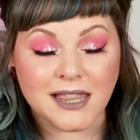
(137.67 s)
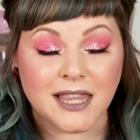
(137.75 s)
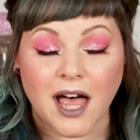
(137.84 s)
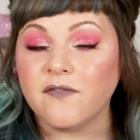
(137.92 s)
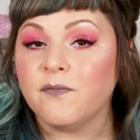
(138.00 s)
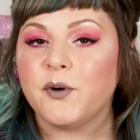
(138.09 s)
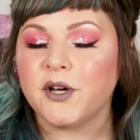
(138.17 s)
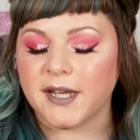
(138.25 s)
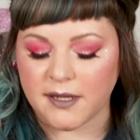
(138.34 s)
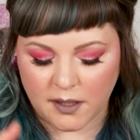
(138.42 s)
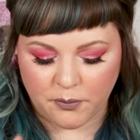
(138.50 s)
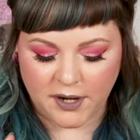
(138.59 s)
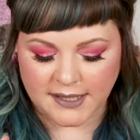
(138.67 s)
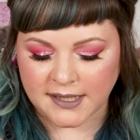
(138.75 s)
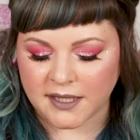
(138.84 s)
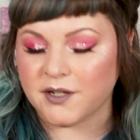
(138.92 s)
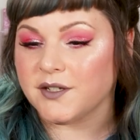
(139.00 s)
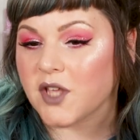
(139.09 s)
love putting the pressed
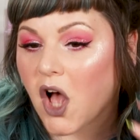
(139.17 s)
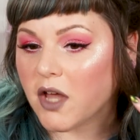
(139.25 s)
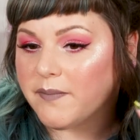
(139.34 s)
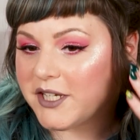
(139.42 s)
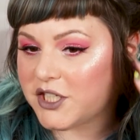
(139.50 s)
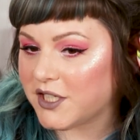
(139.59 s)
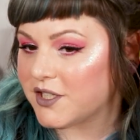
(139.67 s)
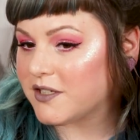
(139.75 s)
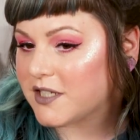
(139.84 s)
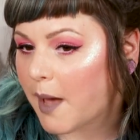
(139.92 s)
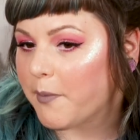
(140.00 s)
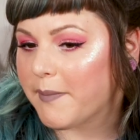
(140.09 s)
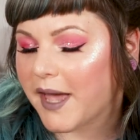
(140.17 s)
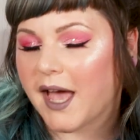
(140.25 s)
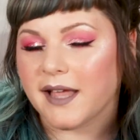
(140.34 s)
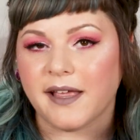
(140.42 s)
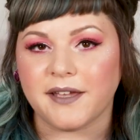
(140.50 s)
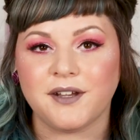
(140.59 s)
glitters on my cheeks on top of my
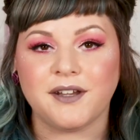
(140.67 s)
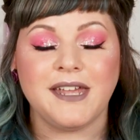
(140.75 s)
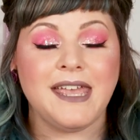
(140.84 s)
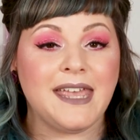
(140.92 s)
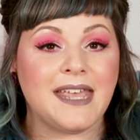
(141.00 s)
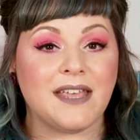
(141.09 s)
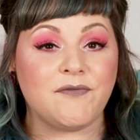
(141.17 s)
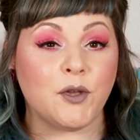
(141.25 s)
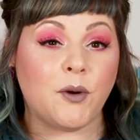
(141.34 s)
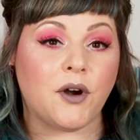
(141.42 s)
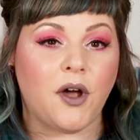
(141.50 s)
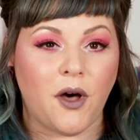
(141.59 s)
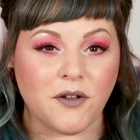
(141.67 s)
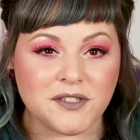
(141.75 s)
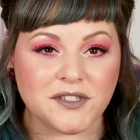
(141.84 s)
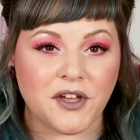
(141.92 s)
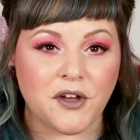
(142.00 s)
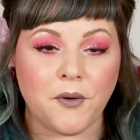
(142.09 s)
highlighter. If you are
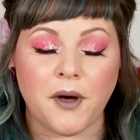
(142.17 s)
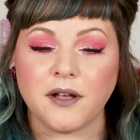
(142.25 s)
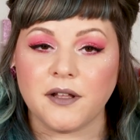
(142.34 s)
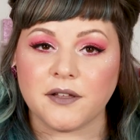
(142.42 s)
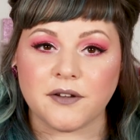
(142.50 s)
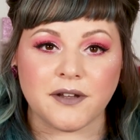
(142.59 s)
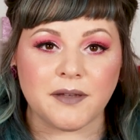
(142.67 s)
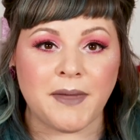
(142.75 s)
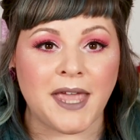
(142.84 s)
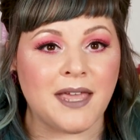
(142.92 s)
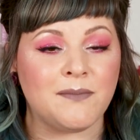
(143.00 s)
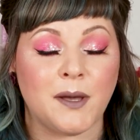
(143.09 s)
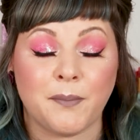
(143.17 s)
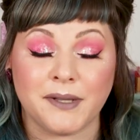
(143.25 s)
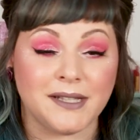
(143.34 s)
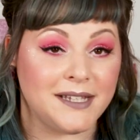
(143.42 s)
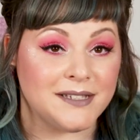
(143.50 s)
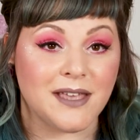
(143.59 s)
also a glittery babe,
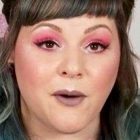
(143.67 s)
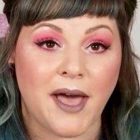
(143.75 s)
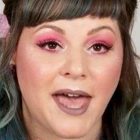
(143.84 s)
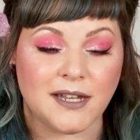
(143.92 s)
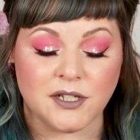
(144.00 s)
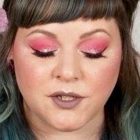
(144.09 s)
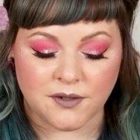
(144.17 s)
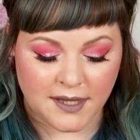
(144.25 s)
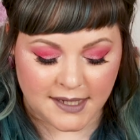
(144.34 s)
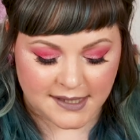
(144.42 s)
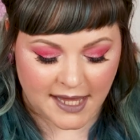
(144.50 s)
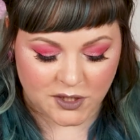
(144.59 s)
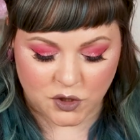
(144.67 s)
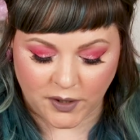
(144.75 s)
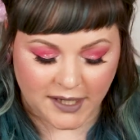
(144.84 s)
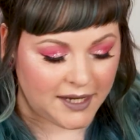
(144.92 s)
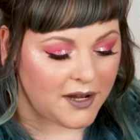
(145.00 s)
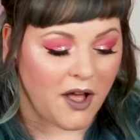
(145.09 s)
please go ahead and do this and
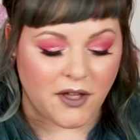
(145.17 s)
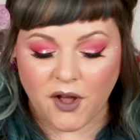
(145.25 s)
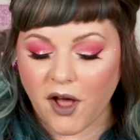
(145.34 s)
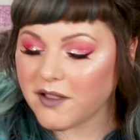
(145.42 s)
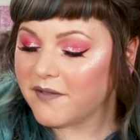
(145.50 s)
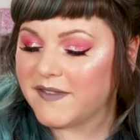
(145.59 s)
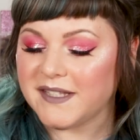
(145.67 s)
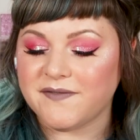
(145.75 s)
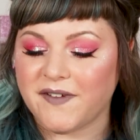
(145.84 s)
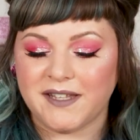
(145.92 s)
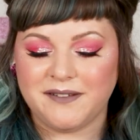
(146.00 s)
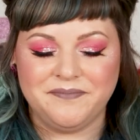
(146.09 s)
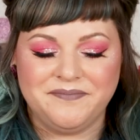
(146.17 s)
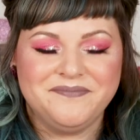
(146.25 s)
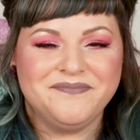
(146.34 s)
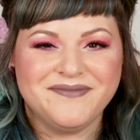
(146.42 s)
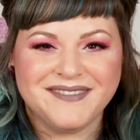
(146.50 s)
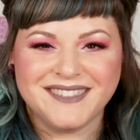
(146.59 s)
join in on all of this fun.
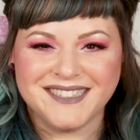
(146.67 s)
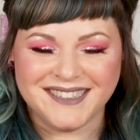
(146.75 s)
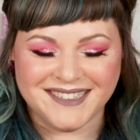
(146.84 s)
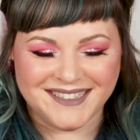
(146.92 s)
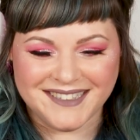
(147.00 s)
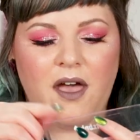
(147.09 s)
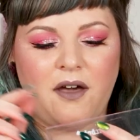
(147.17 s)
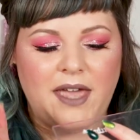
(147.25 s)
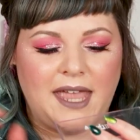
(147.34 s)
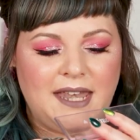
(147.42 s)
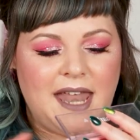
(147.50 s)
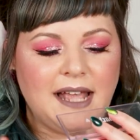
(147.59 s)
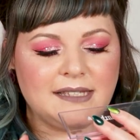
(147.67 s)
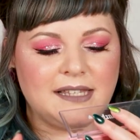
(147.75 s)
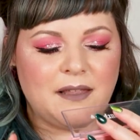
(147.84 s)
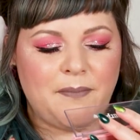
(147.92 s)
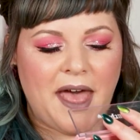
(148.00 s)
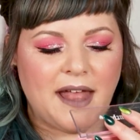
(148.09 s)
Okay, next
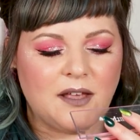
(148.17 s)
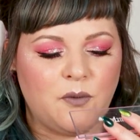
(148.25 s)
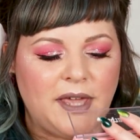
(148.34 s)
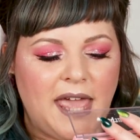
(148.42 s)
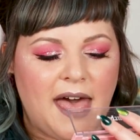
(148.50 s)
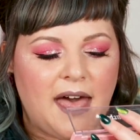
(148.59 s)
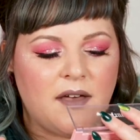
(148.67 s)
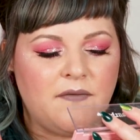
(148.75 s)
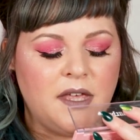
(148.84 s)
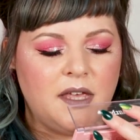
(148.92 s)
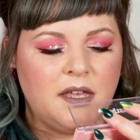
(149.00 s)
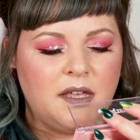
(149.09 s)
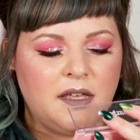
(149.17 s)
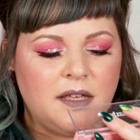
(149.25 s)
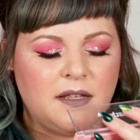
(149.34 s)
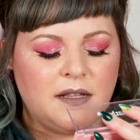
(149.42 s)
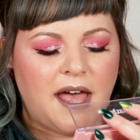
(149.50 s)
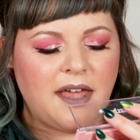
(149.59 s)
in the palette we have,
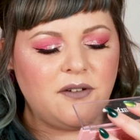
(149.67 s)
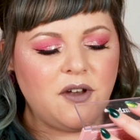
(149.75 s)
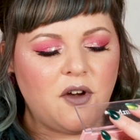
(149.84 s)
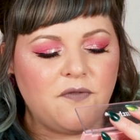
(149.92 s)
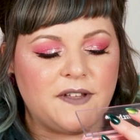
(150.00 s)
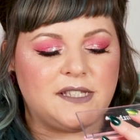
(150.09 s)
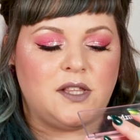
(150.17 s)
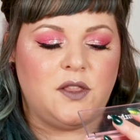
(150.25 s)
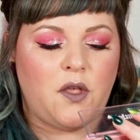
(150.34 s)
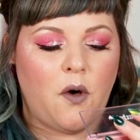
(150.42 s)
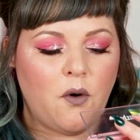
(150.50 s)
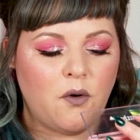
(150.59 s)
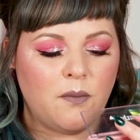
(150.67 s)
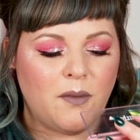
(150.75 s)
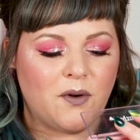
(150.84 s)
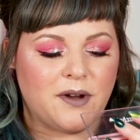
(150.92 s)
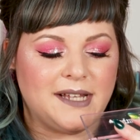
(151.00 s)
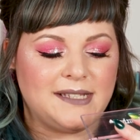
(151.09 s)
I don't know if it's Loam
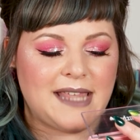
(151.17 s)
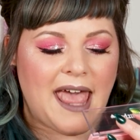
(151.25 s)
or it's